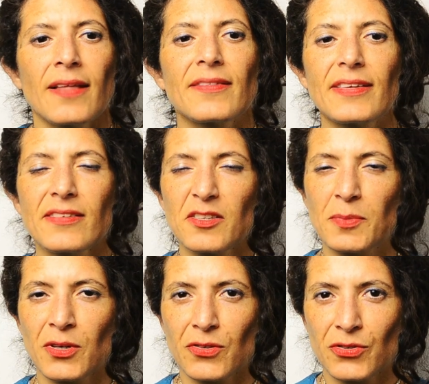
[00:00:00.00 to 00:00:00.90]
This is
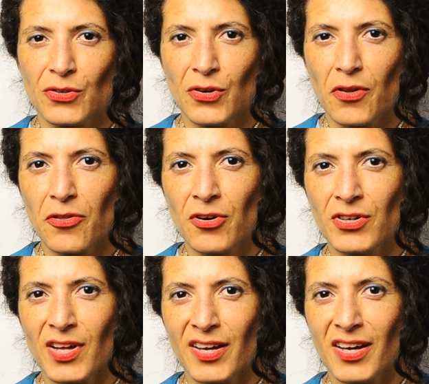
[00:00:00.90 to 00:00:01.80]
because your third
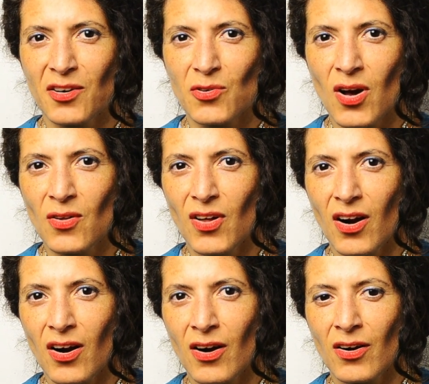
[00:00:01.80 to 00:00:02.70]
eye and crown
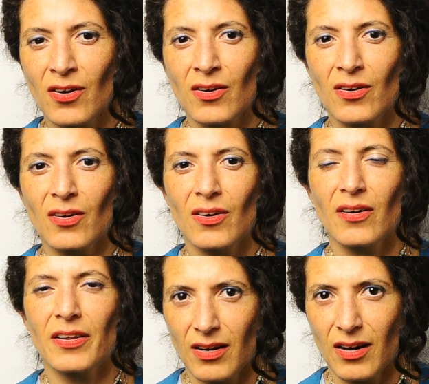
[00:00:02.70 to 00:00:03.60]
are
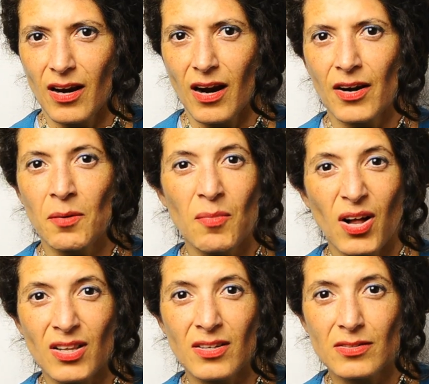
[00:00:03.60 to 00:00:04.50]

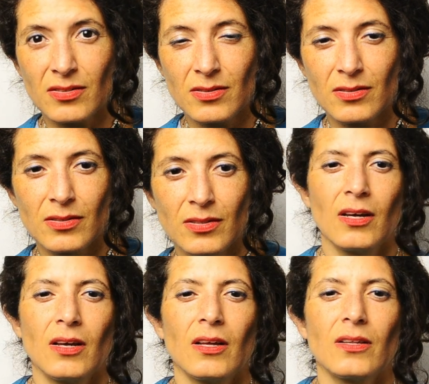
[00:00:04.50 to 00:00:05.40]
unbalanced.
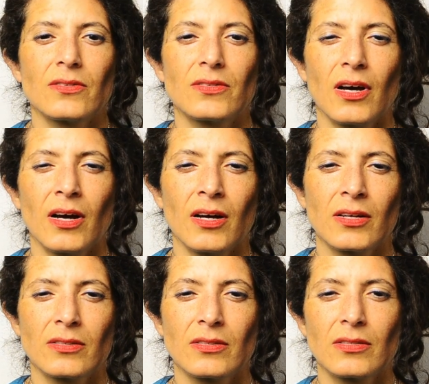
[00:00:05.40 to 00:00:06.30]

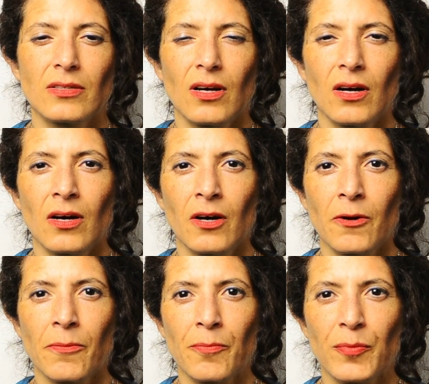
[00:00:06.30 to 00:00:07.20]
That's
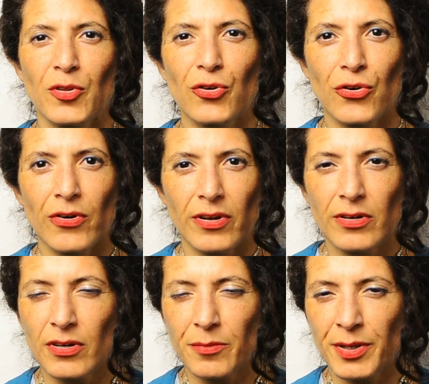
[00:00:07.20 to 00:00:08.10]
your
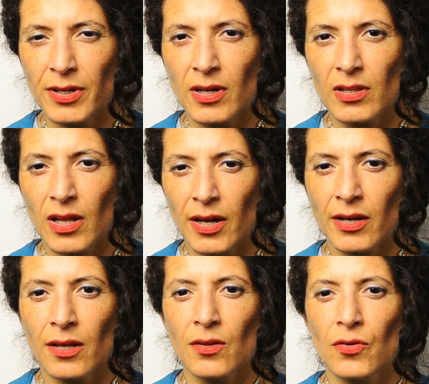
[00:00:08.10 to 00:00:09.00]
inner being
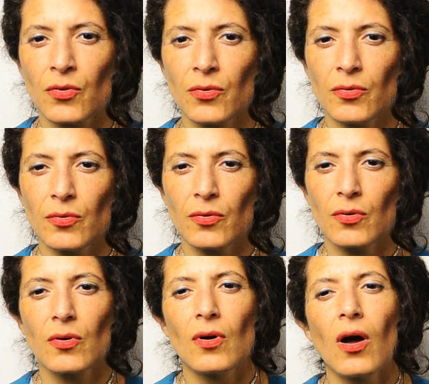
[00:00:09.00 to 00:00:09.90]
aligning you,
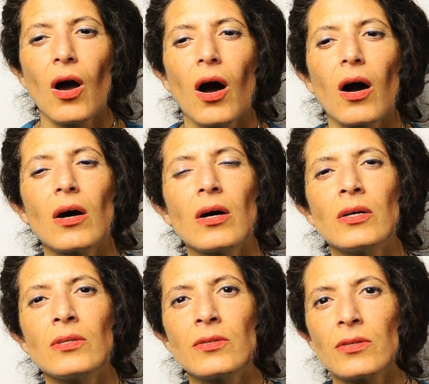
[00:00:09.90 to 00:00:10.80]

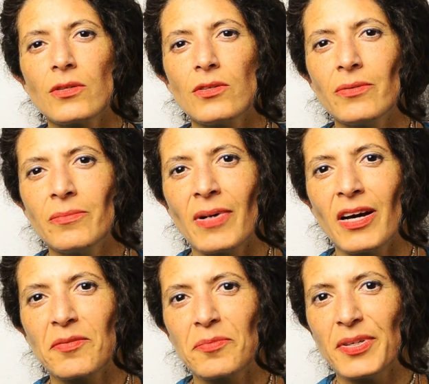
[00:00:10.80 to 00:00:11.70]
and you
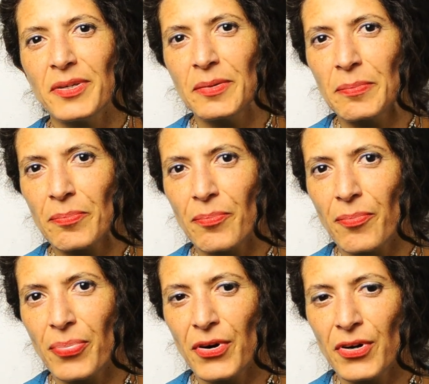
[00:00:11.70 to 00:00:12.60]
might be
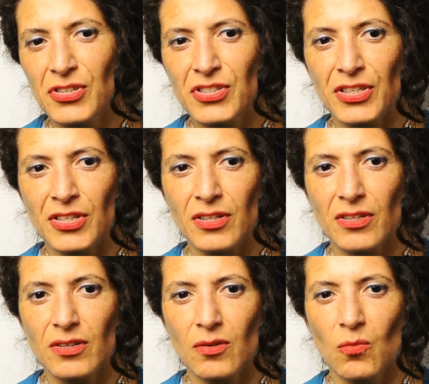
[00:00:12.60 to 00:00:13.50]

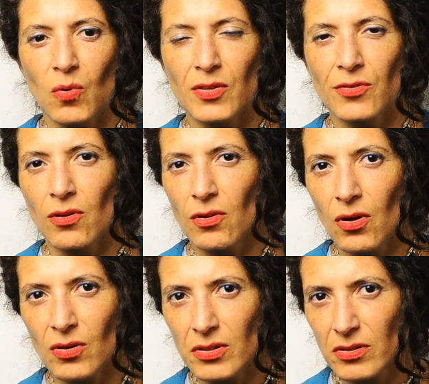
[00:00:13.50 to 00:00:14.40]
purging what no longer